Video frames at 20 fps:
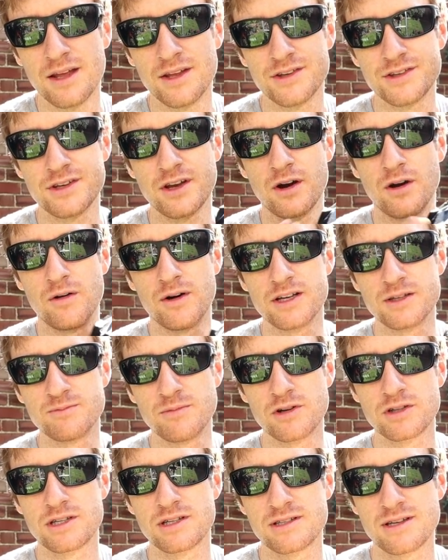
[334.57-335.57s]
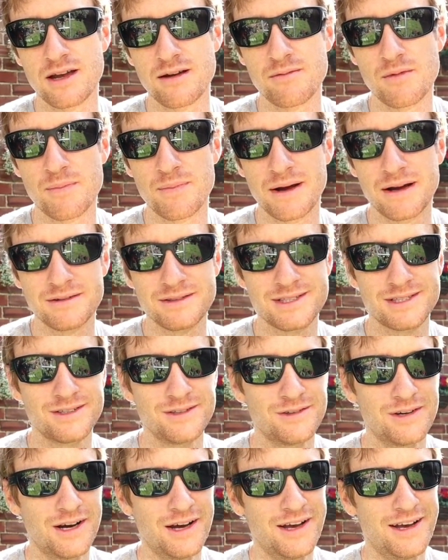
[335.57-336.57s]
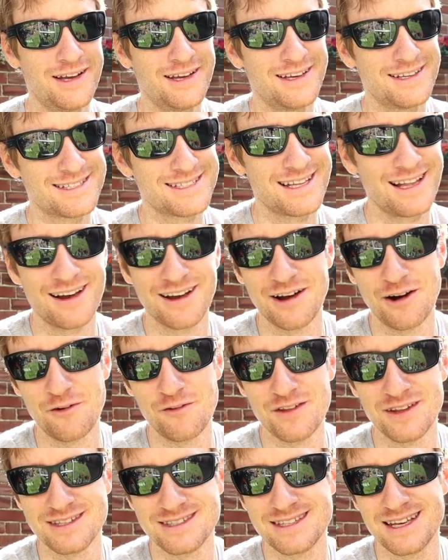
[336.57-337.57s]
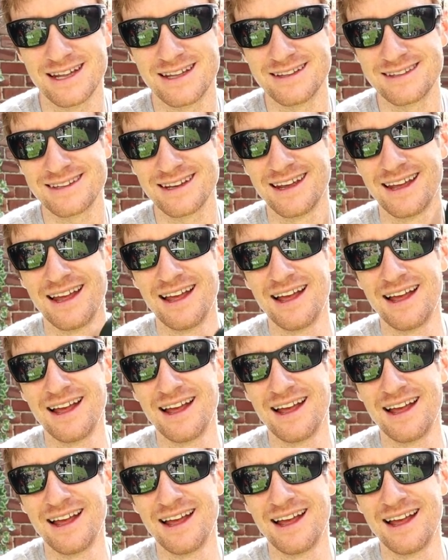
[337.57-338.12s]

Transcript: so as much as I'm about to slag off this tent,